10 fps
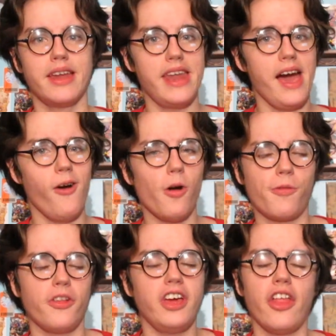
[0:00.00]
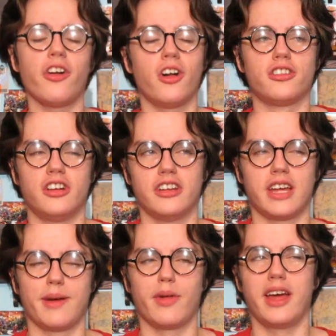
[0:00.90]
Now for the other alternate
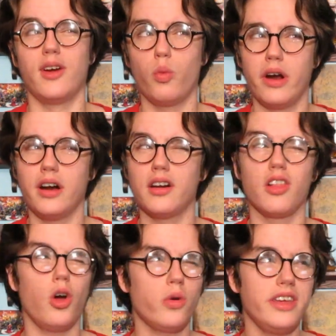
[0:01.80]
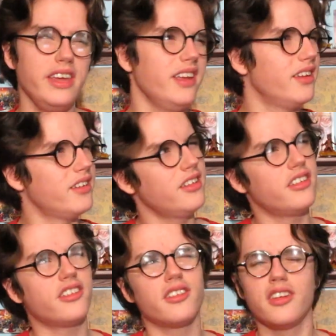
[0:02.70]
timeline, where Loki
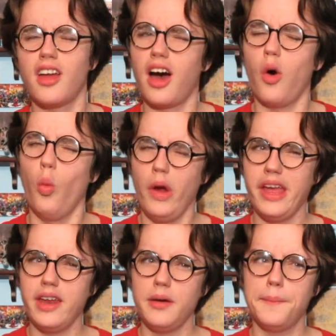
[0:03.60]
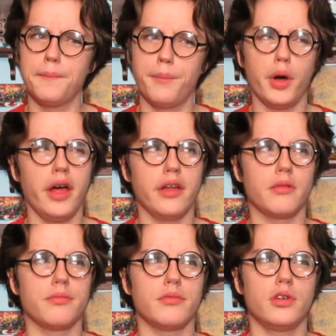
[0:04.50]
does not win,
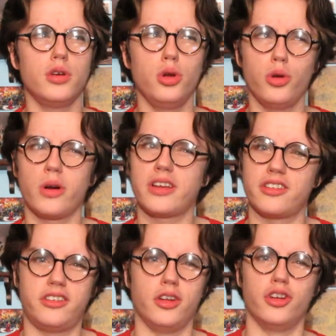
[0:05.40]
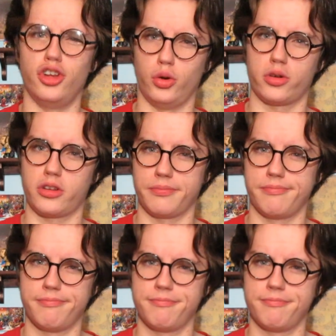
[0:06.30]
but New York is still nuked.